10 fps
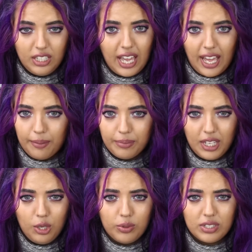Yeah,
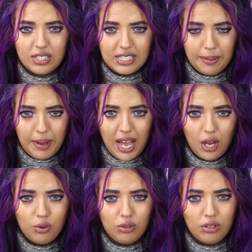he was
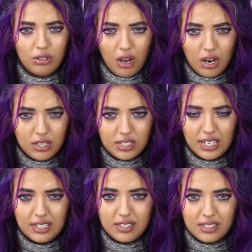somehow locked
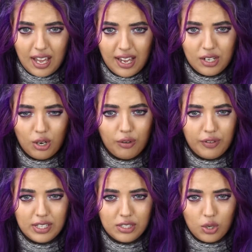inside
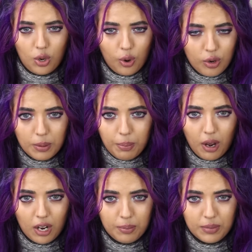of his own
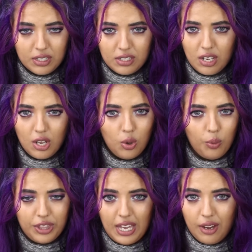apartment
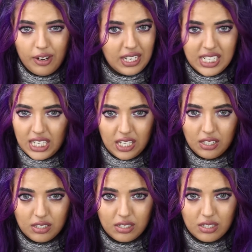without any
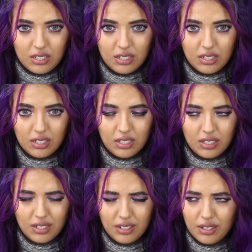keys.
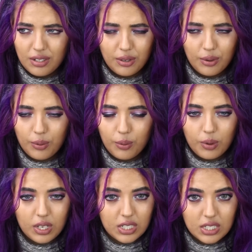
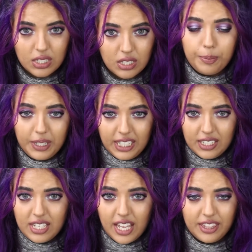What? The
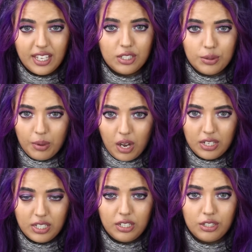police had then
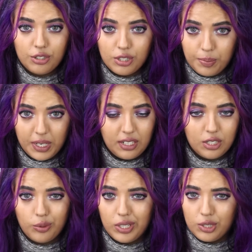demanded to speak
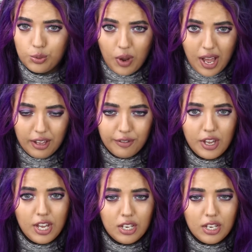to his wife,